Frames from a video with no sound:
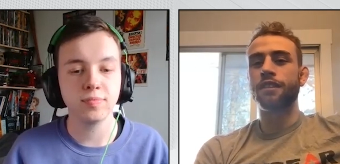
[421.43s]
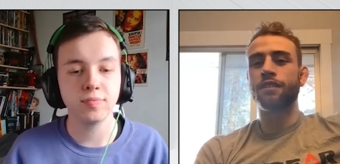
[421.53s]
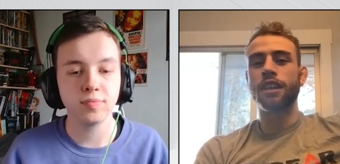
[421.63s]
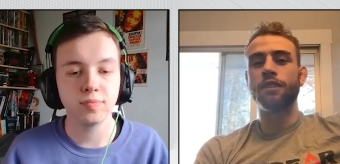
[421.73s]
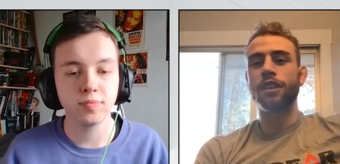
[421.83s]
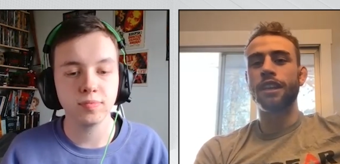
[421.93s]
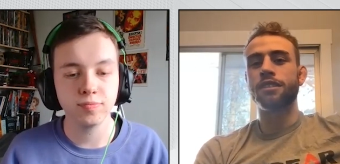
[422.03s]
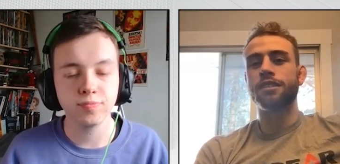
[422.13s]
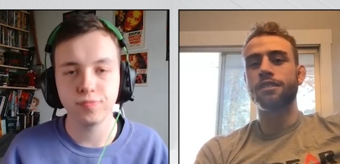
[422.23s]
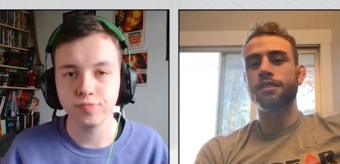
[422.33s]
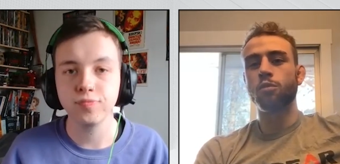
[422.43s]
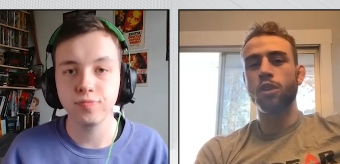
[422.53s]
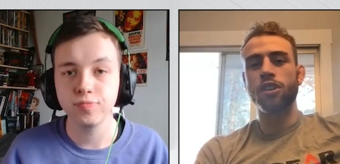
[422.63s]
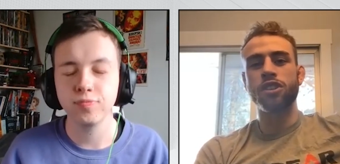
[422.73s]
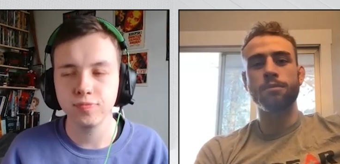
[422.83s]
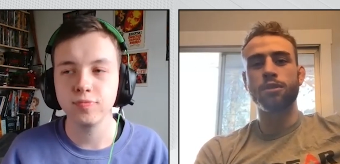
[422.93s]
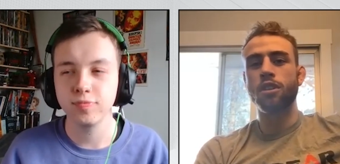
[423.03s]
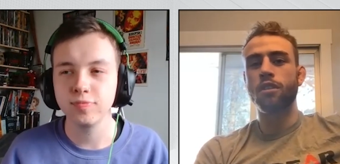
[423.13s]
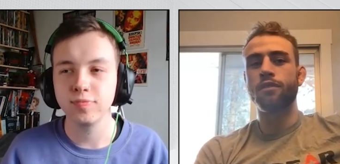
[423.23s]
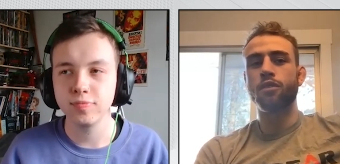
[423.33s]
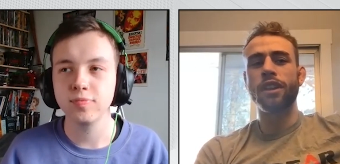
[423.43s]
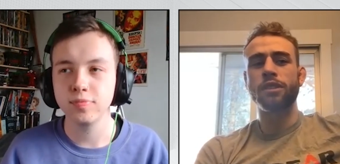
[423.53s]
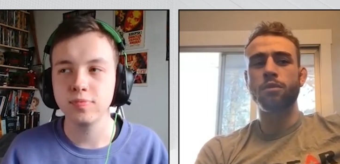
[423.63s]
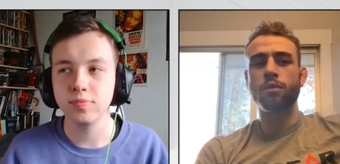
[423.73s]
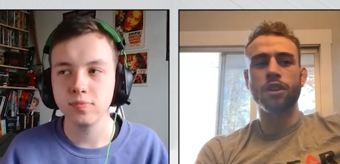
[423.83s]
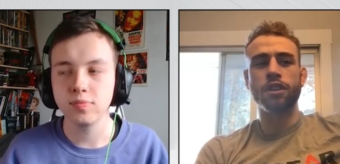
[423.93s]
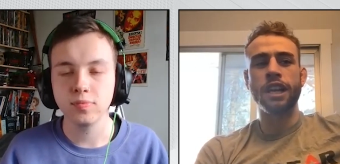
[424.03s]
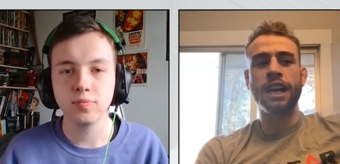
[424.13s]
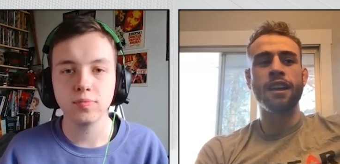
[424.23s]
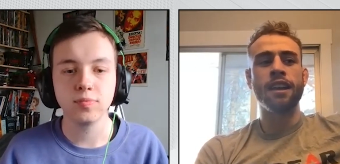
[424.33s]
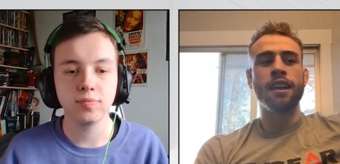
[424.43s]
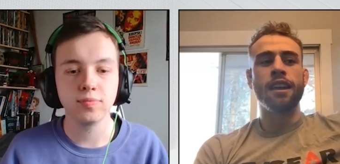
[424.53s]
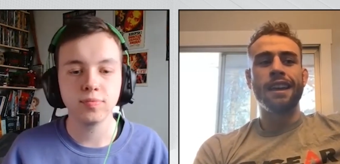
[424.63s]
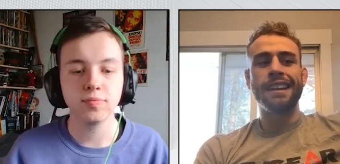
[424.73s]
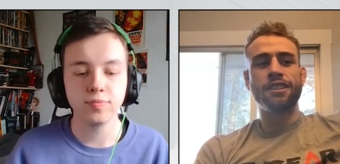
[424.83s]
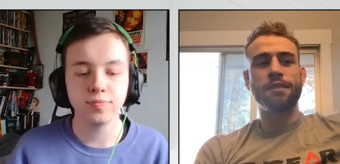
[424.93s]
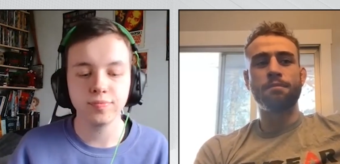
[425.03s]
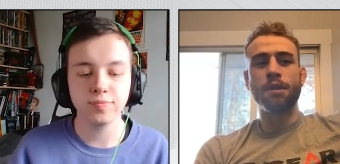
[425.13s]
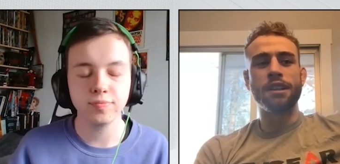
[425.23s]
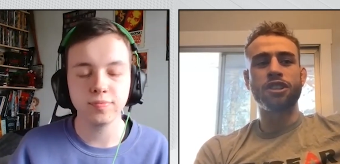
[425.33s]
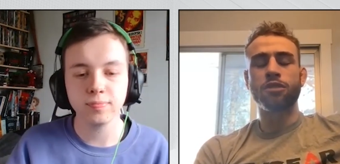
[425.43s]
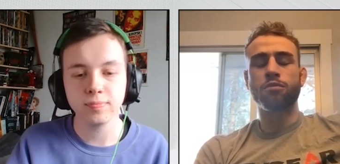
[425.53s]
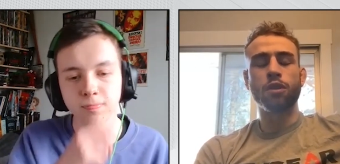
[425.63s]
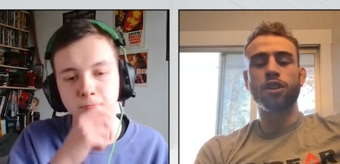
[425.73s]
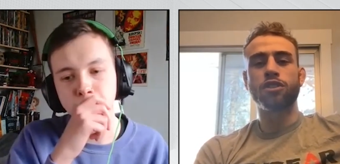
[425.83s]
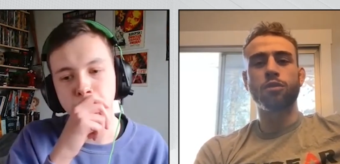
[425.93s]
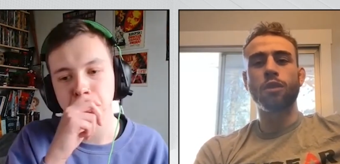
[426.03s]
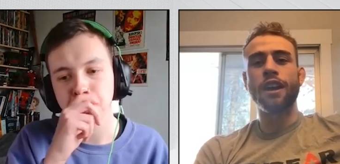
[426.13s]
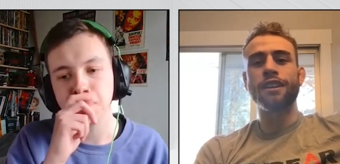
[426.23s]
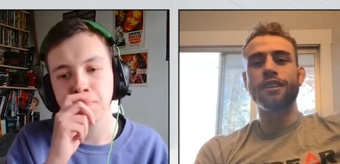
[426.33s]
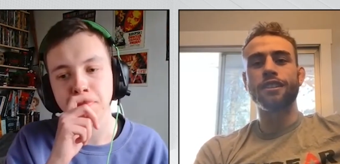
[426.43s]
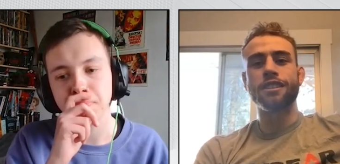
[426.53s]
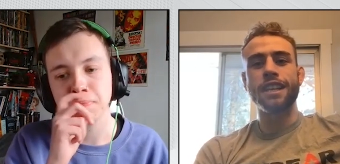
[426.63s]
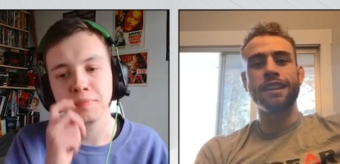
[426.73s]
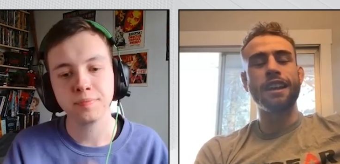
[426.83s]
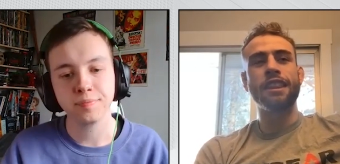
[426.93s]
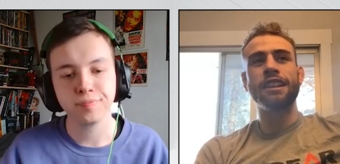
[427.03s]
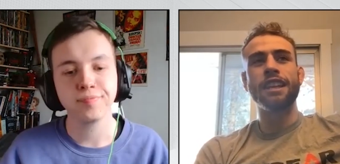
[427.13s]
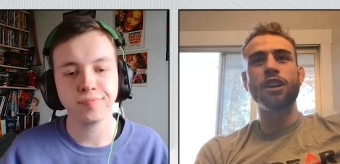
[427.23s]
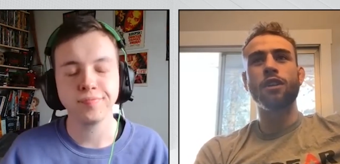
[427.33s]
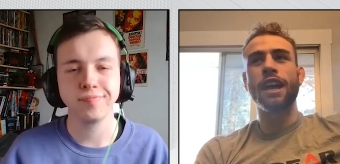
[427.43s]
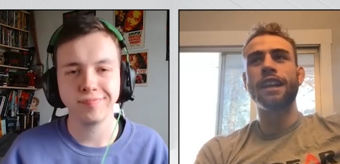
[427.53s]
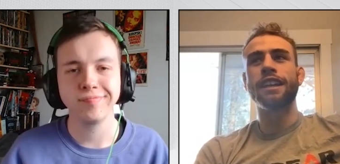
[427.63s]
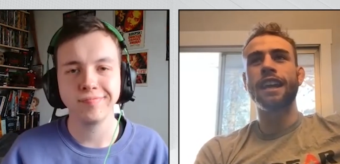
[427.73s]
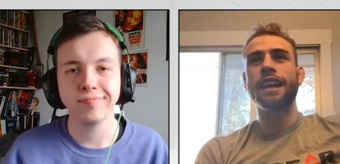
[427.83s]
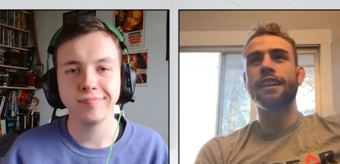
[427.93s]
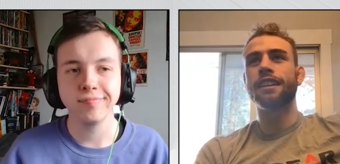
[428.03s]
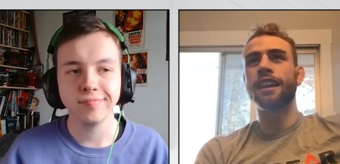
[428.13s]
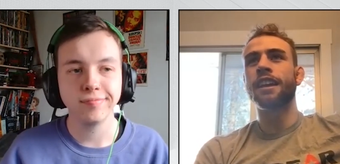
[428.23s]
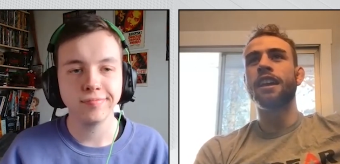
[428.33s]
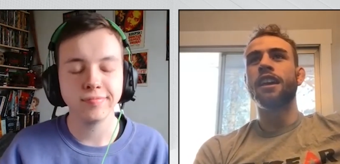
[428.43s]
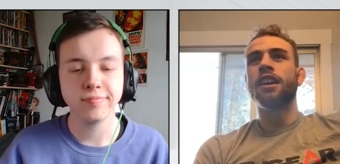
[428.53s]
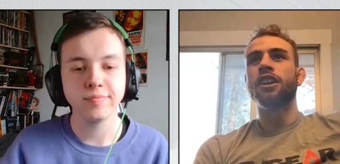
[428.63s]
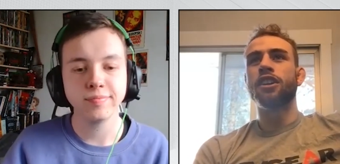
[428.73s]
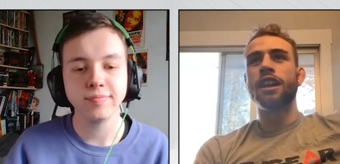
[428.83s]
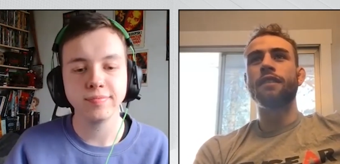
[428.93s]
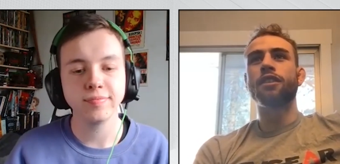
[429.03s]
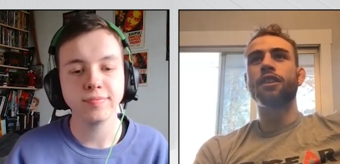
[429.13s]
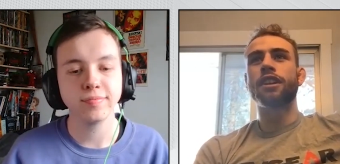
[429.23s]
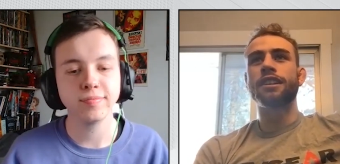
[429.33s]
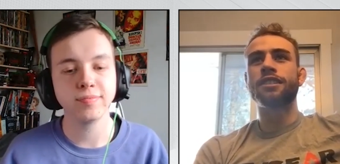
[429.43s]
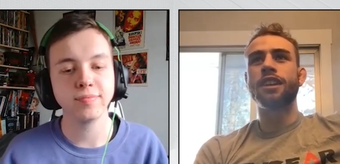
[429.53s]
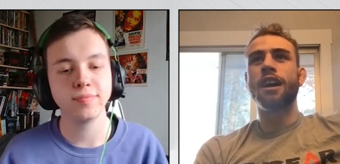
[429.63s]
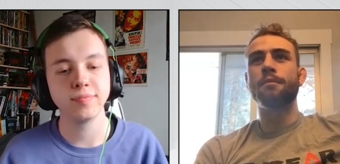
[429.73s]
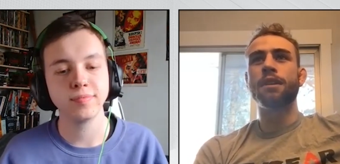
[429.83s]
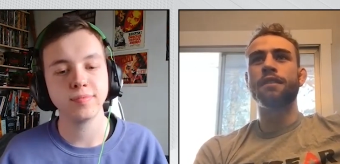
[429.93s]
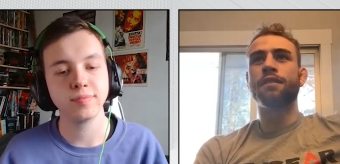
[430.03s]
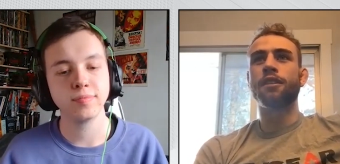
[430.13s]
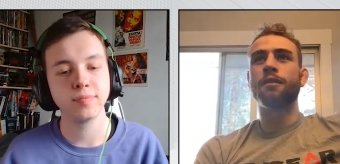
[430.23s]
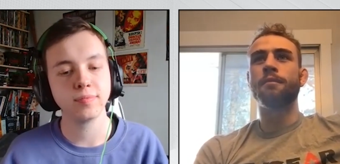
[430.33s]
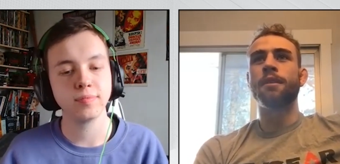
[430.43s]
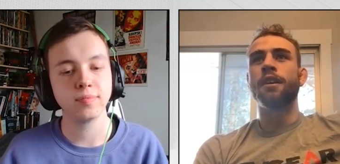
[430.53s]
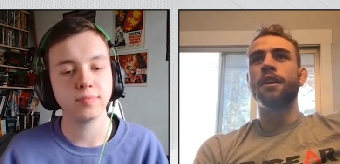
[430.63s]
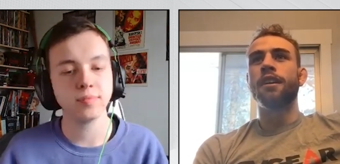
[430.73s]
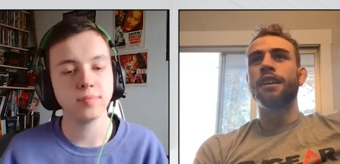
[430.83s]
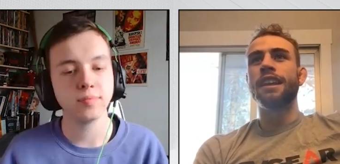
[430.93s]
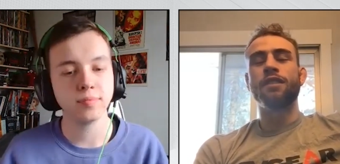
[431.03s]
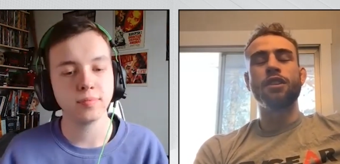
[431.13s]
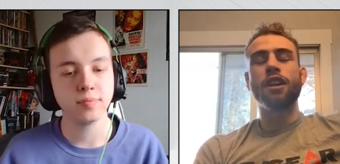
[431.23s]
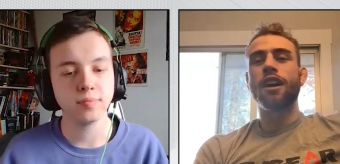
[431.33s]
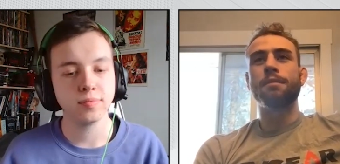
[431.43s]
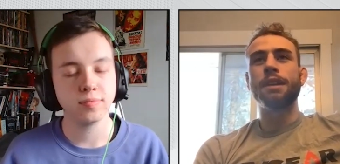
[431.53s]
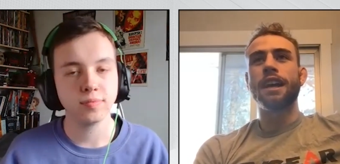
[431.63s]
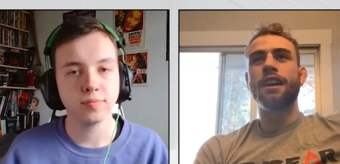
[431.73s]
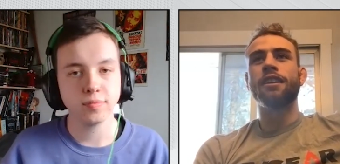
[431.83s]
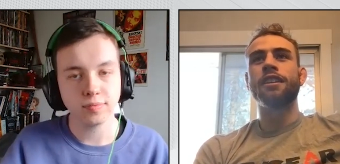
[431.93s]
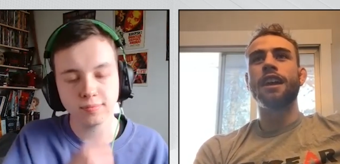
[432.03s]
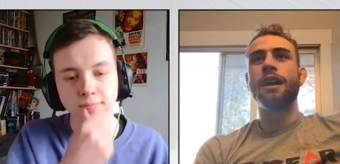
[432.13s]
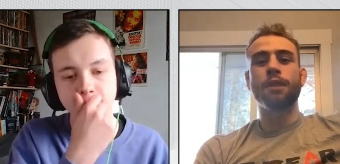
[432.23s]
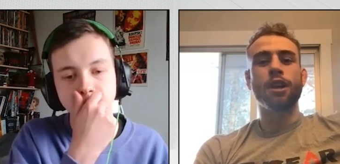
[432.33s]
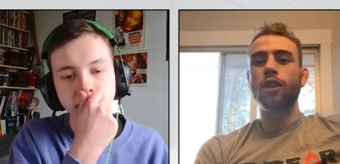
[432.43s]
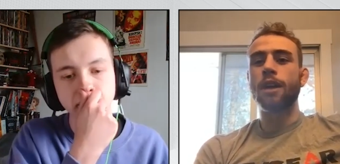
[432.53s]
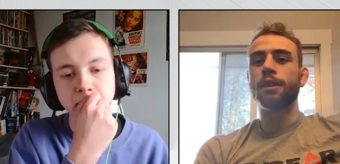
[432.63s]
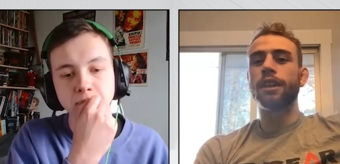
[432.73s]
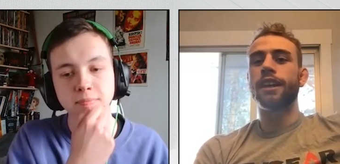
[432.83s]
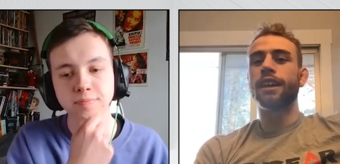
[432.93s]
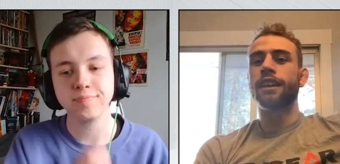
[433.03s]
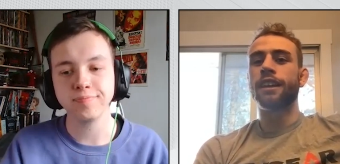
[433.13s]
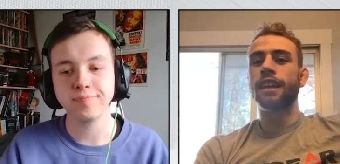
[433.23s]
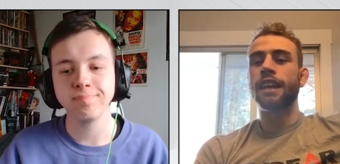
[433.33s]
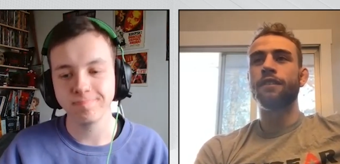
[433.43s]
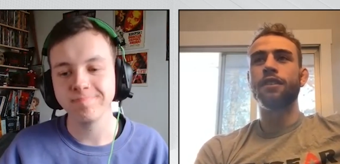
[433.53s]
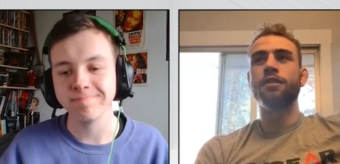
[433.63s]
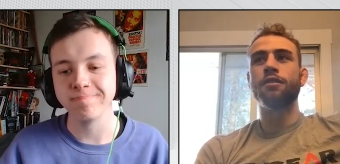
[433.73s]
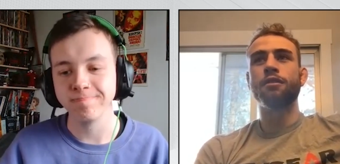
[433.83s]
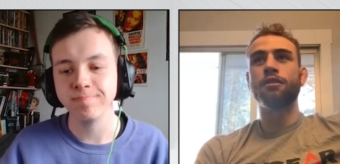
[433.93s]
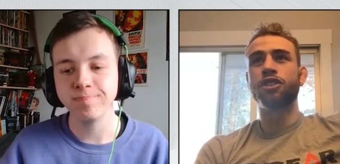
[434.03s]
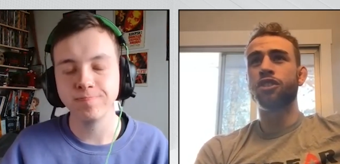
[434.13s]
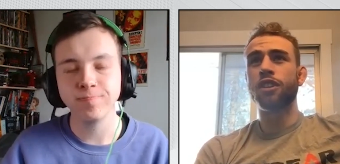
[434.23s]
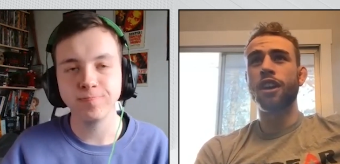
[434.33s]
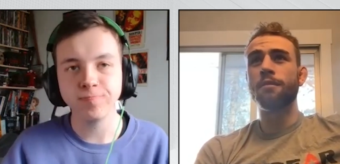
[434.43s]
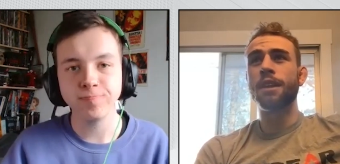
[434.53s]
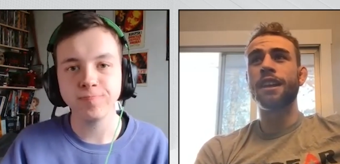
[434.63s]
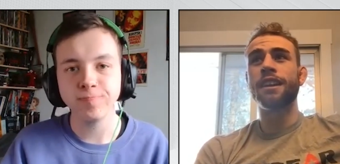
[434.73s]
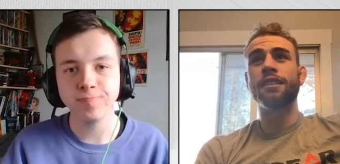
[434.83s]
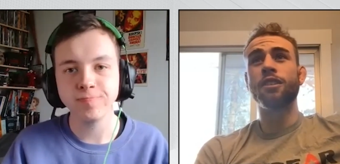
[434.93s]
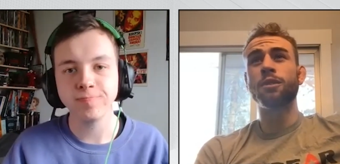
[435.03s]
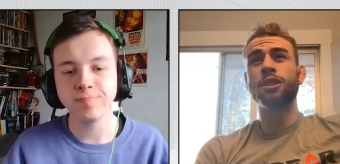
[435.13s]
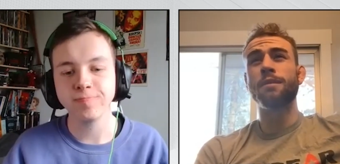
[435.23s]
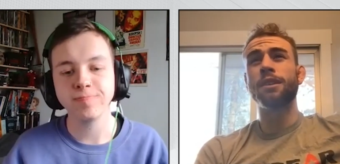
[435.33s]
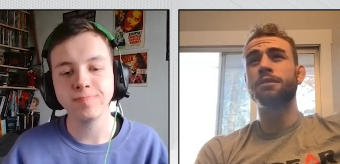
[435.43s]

Speaker 1: a different level. That's what our gym's known for. That's what we're good at. It's, but it's just we're grinders, and I think they go hand in hand. Like you're never gonna stop me from. If you knock me down, I'm gonna grab a leg. If you hmm. shoot on me and almost give me a